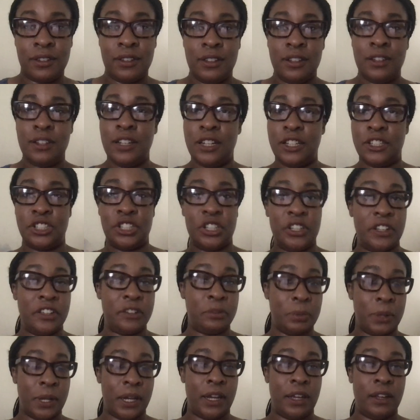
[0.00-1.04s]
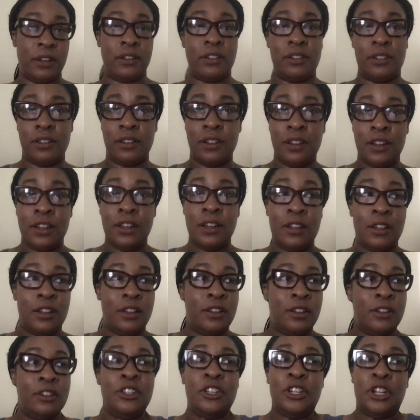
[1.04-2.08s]
And she explained,
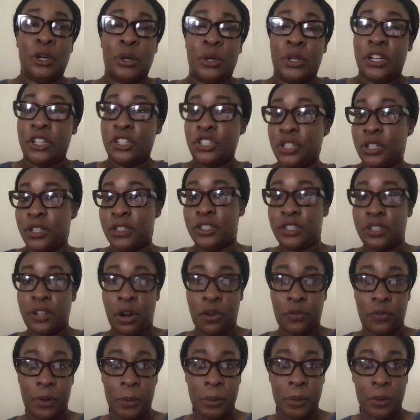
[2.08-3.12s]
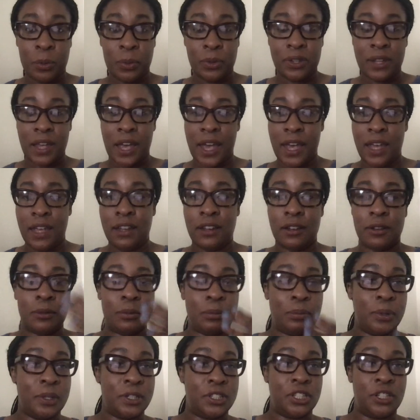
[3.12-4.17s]
initially she thought Remick was a haint, but
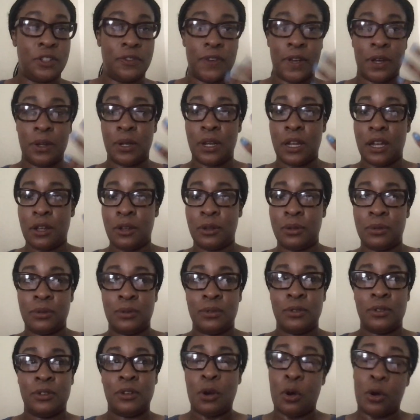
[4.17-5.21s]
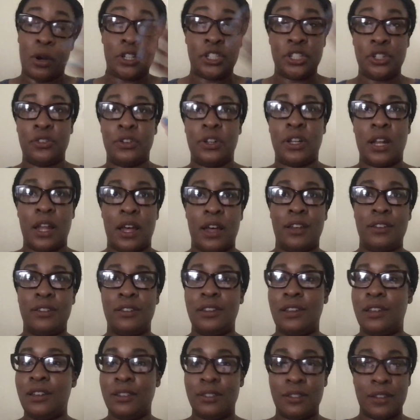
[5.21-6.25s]
she found out, or she realized
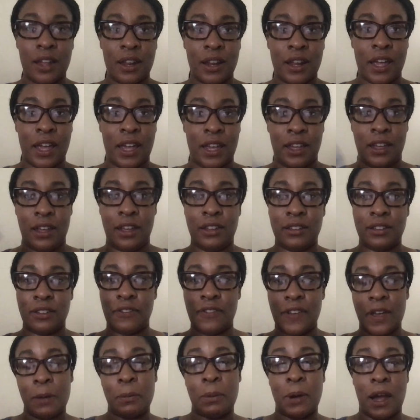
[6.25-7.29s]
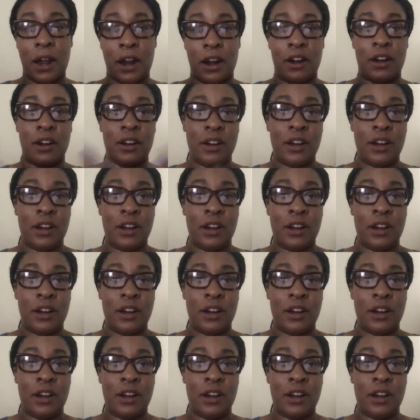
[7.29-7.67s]
he's not a haint, he's a vampire.